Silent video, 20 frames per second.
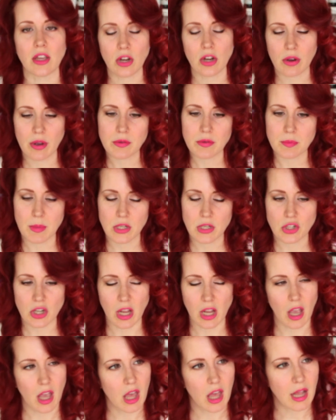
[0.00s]
you know, I was
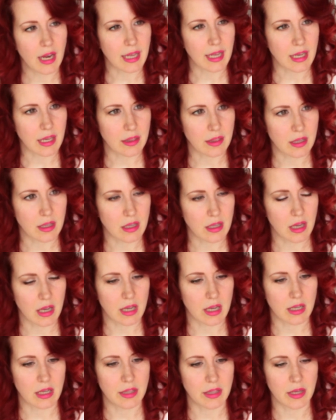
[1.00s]
mentioning earlier
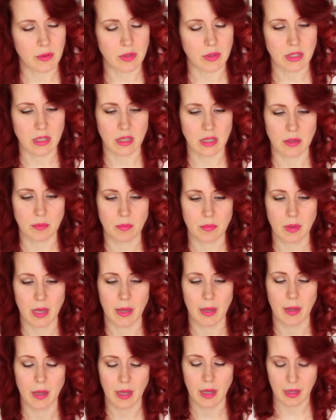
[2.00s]
that there was a
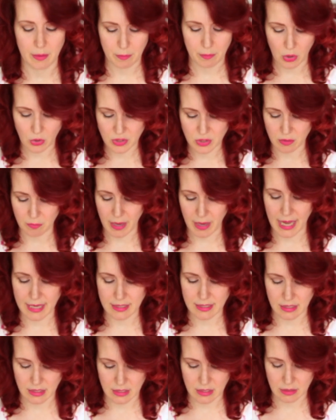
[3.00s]
box of
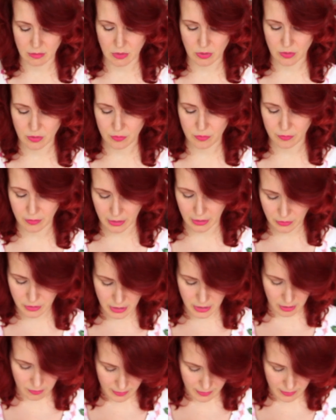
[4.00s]
patterns that was floating